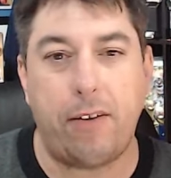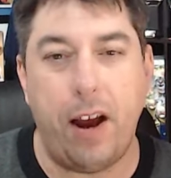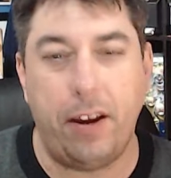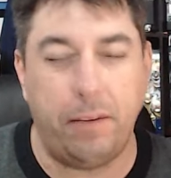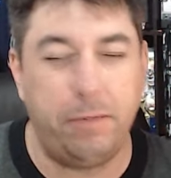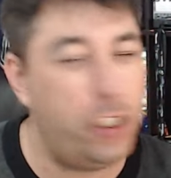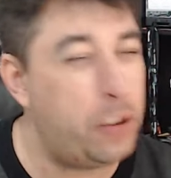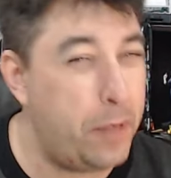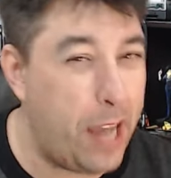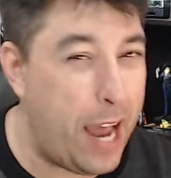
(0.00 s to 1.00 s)
I've just been
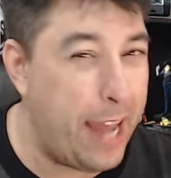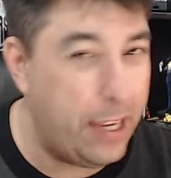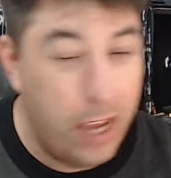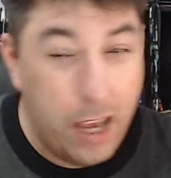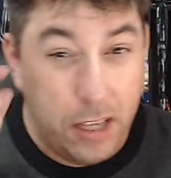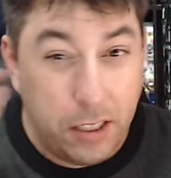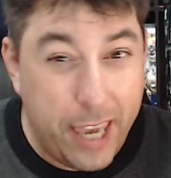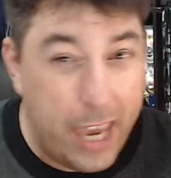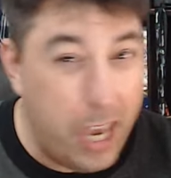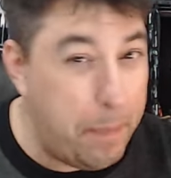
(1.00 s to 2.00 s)
kind of
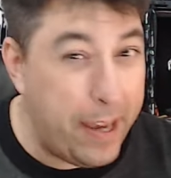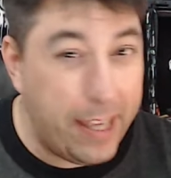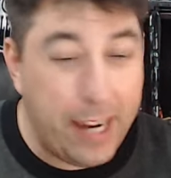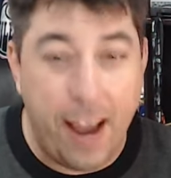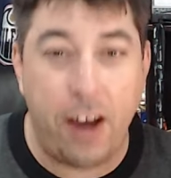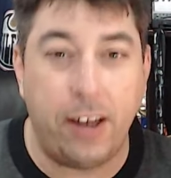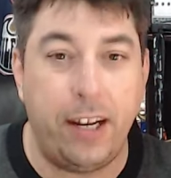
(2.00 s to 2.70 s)
keeping an eye on it,